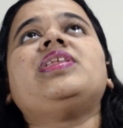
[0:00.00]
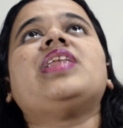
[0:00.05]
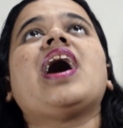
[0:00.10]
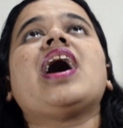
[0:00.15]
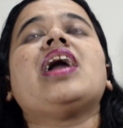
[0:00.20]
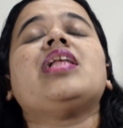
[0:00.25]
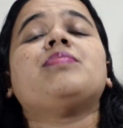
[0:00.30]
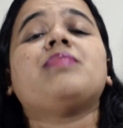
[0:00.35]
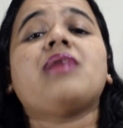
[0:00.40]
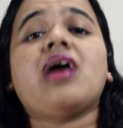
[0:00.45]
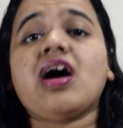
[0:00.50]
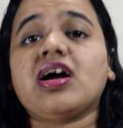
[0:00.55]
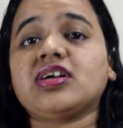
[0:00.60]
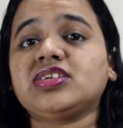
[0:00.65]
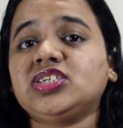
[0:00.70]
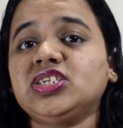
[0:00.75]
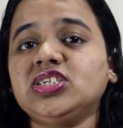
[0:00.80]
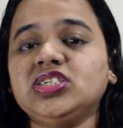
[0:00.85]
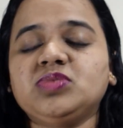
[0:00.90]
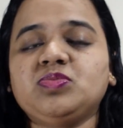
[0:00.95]
Lal
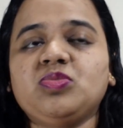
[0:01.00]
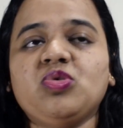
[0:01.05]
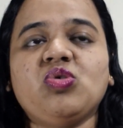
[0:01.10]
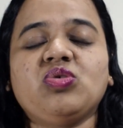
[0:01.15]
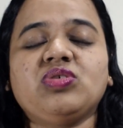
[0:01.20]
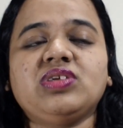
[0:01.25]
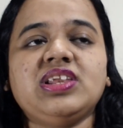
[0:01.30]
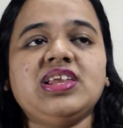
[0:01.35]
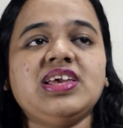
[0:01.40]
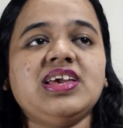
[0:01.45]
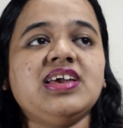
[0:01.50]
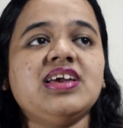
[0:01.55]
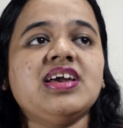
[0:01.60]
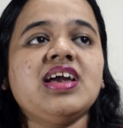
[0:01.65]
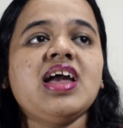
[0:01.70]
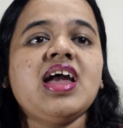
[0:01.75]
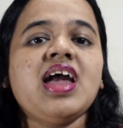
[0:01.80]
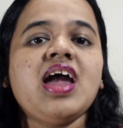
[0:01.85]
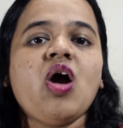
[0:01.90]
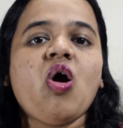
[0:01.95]
Bagh,
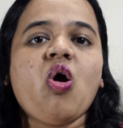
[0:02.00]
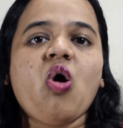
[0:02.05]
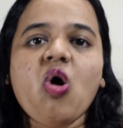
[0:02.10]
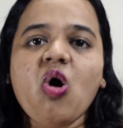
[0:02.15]
Chinchpokli